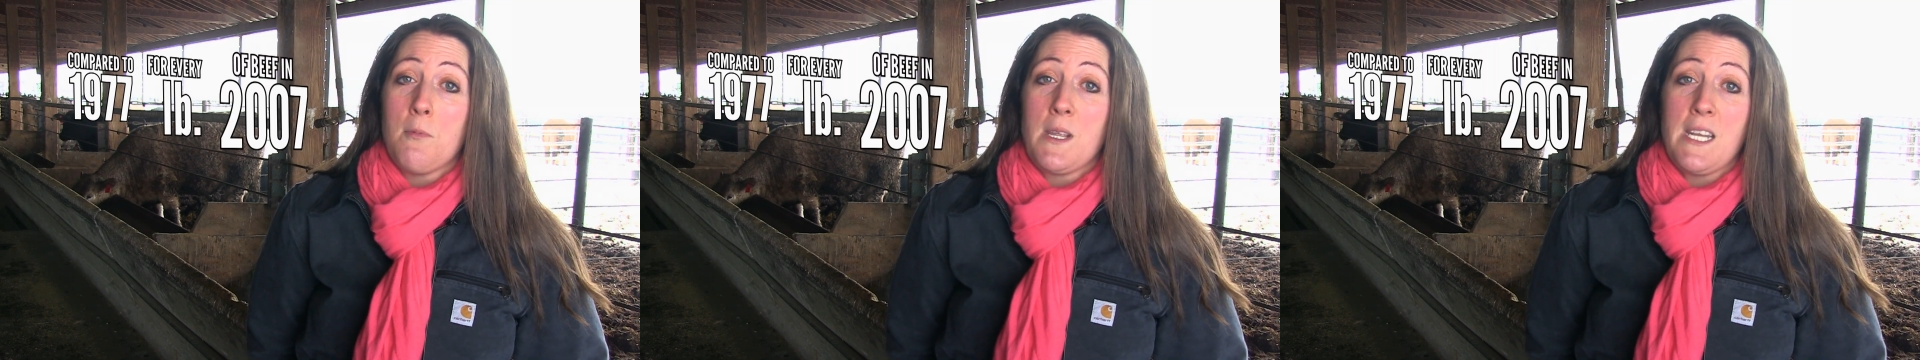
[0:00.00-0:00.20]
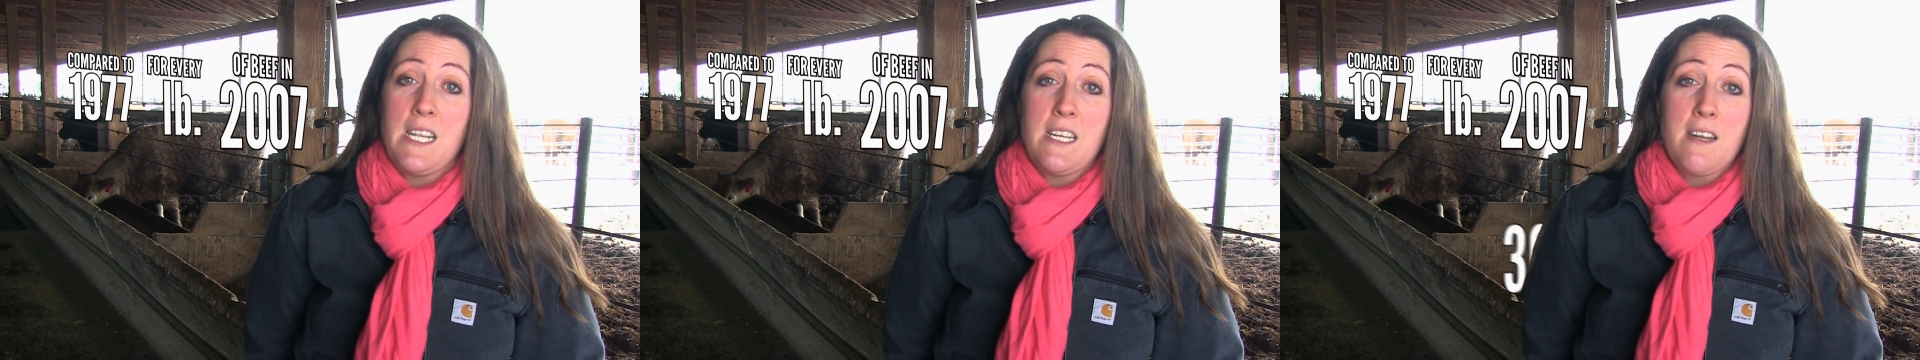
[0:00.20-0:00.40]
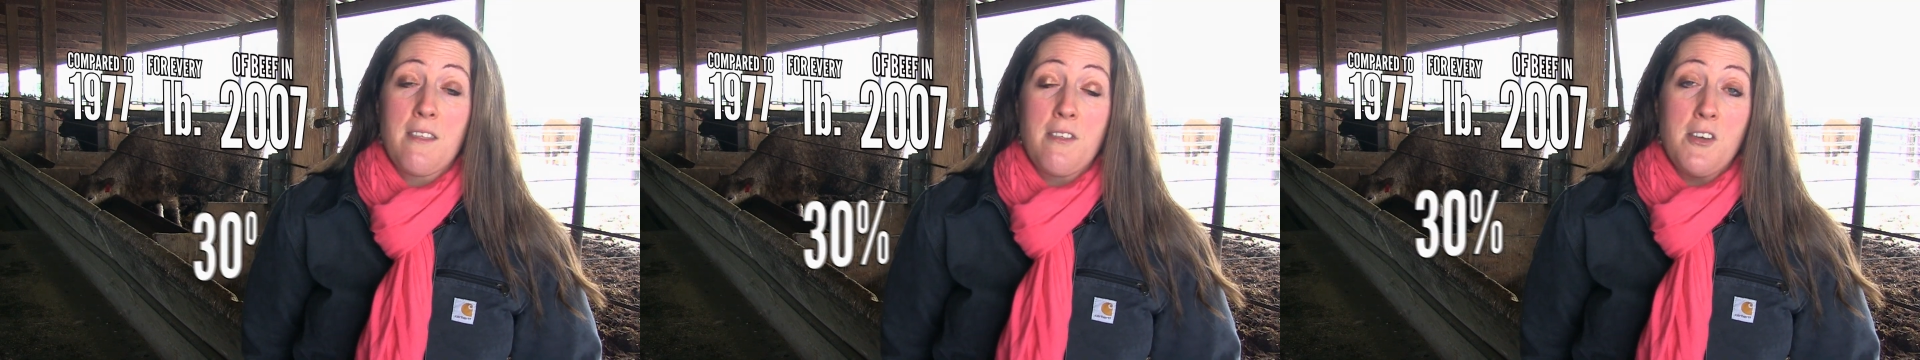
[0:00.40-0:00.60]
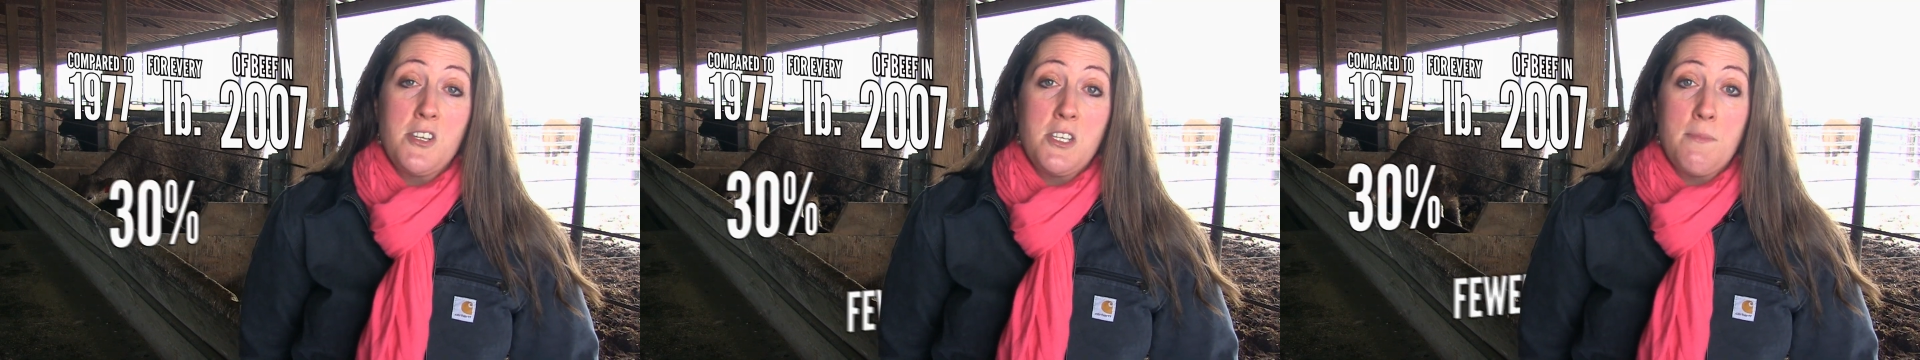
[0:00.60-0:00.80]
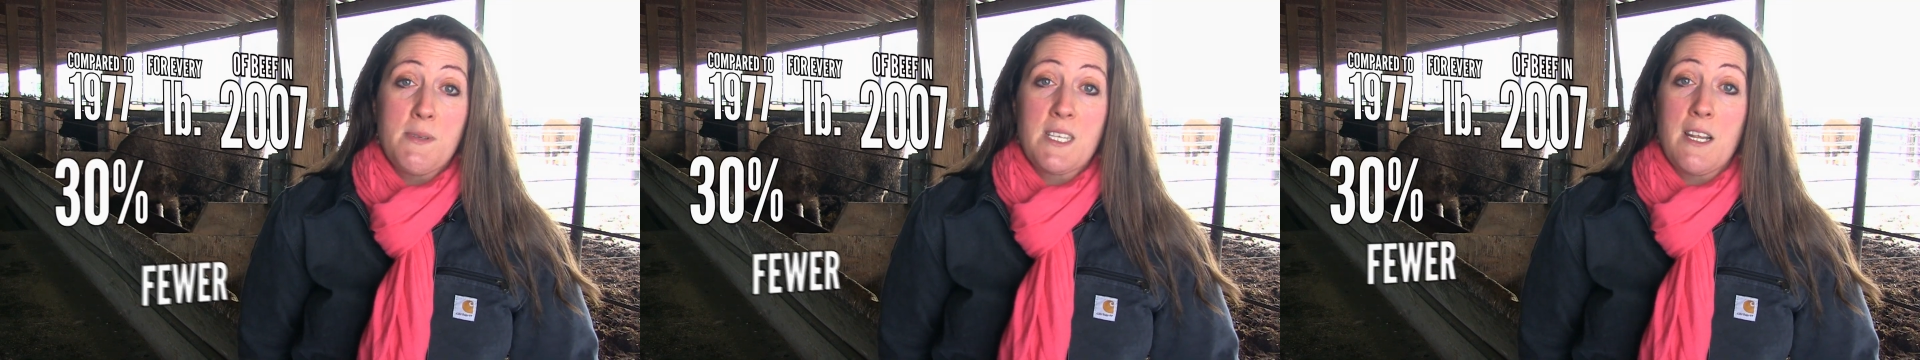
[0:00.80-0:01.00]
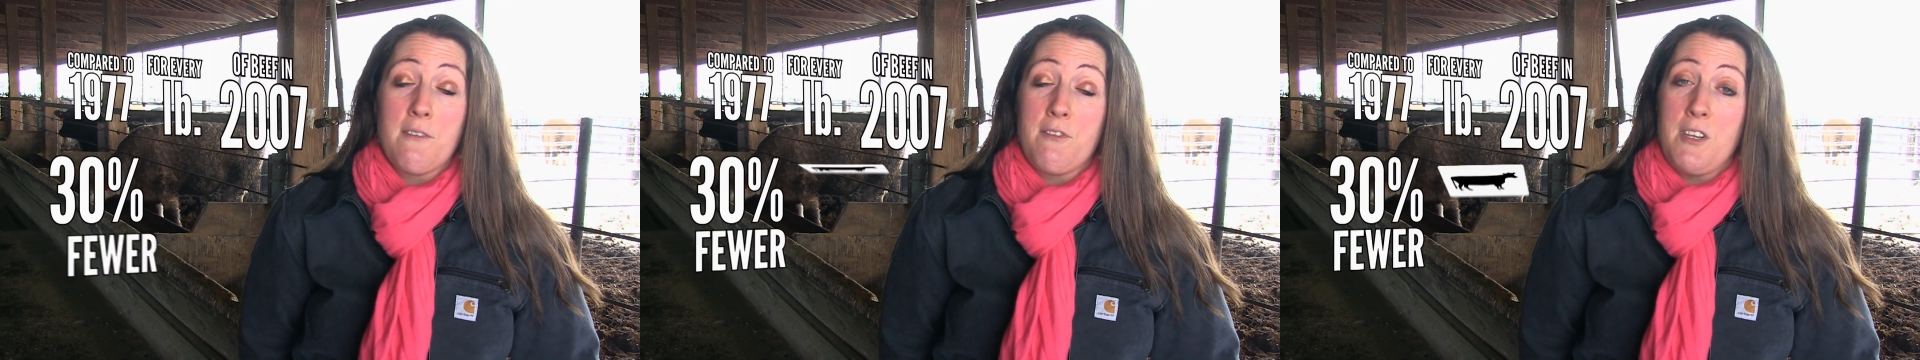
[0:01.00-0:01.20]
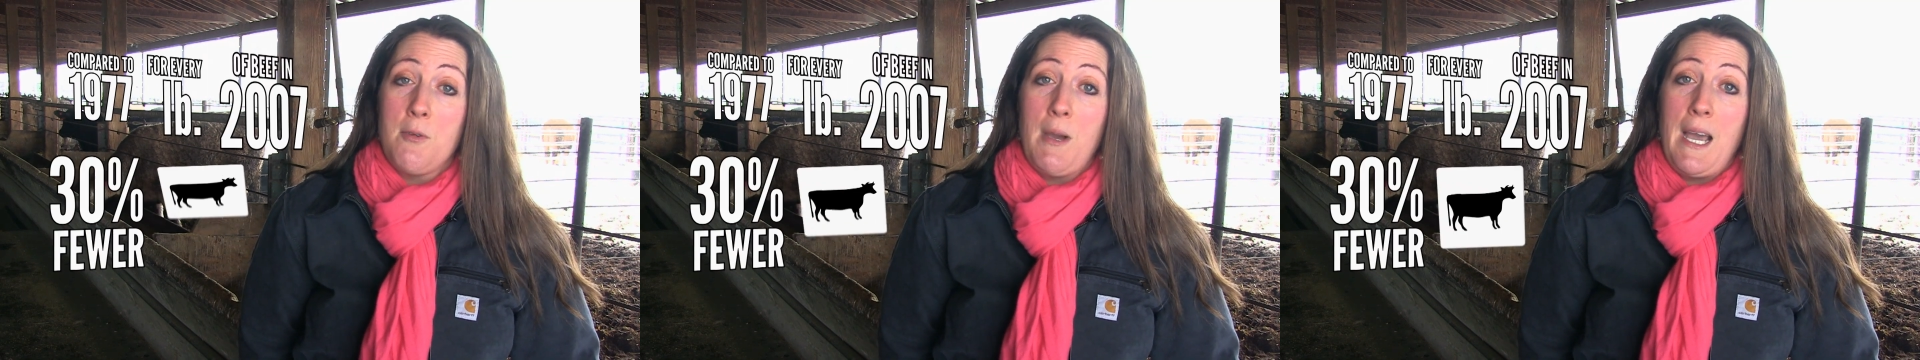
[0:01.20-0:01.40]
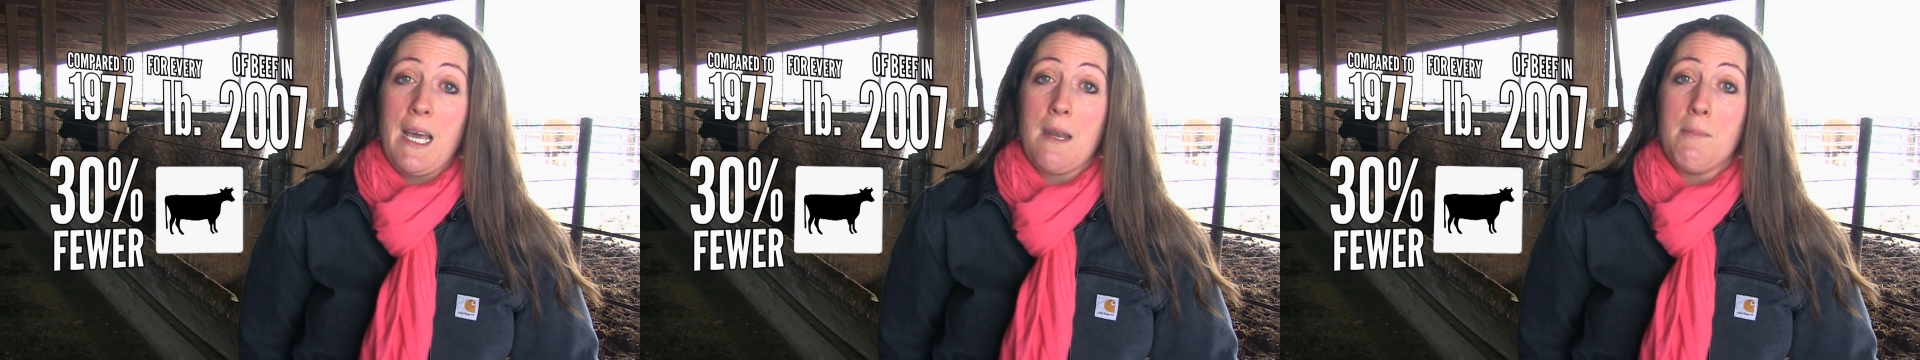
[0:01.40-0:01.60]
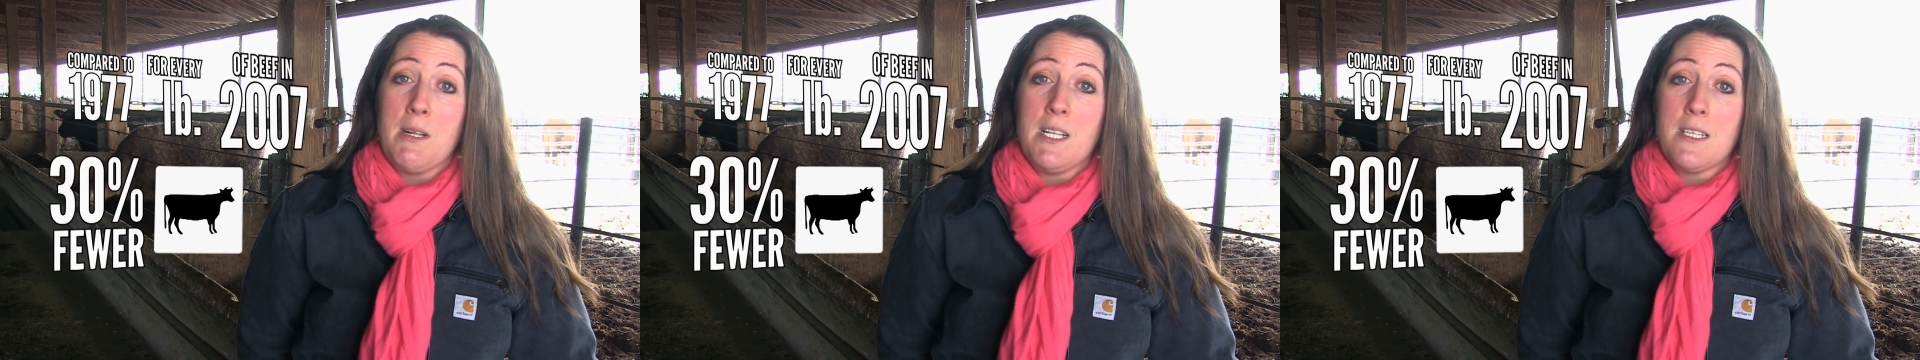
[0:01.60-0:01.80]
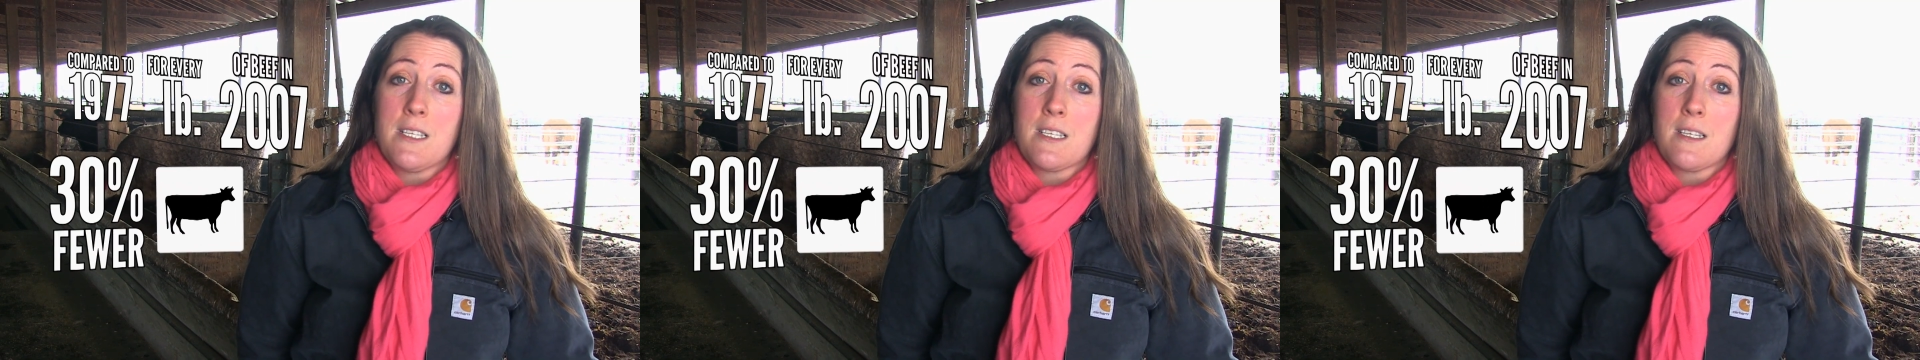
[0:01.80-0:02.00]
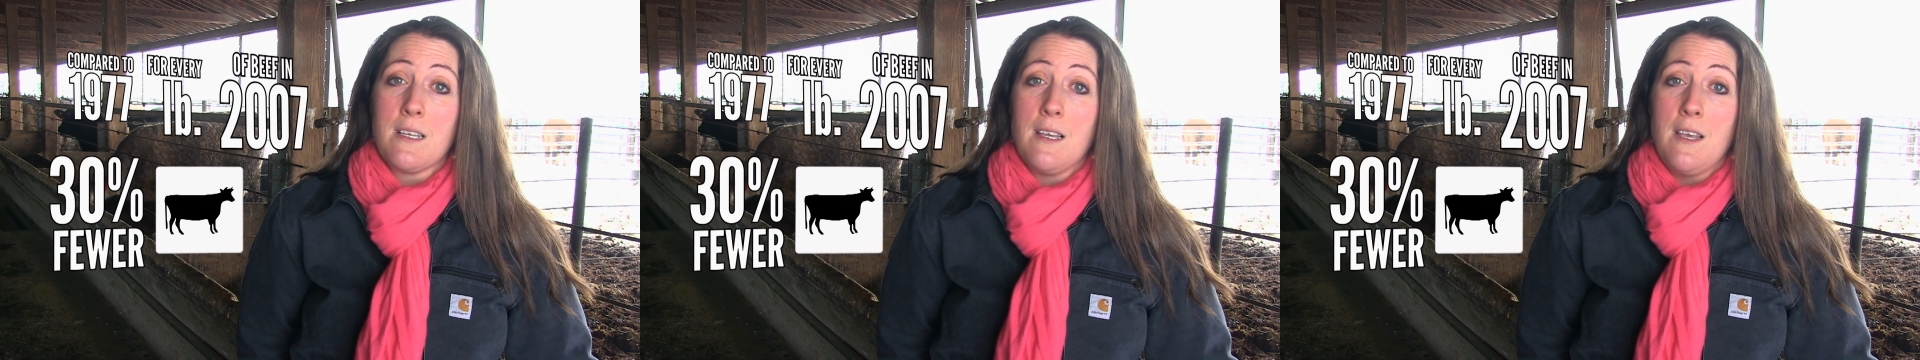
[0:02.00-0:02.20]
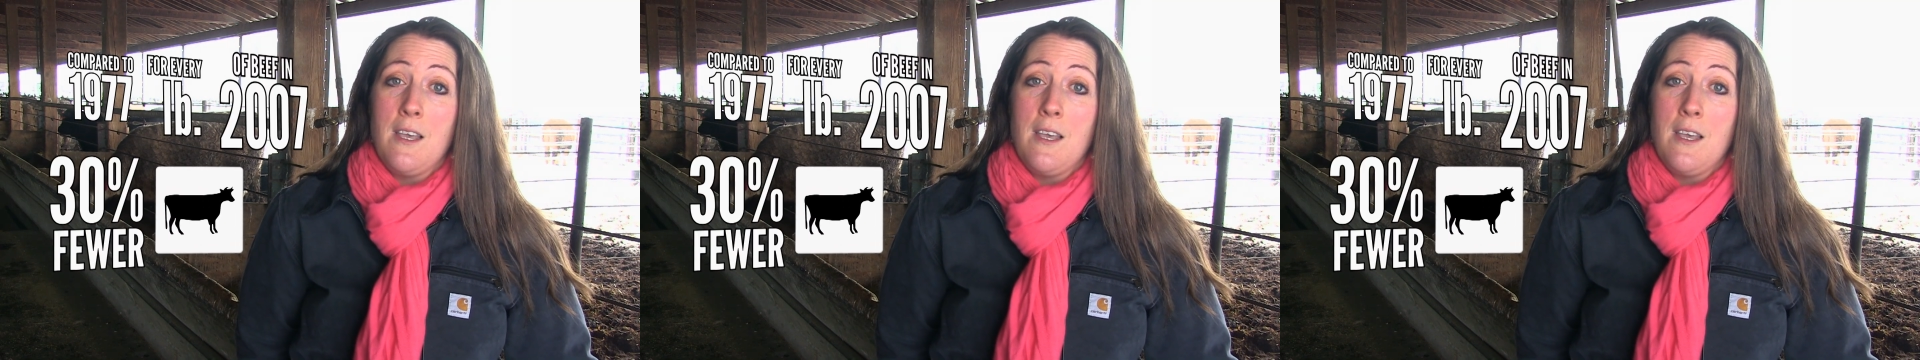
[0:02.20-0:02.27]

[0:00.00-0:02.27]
we needed 30% fewer animals,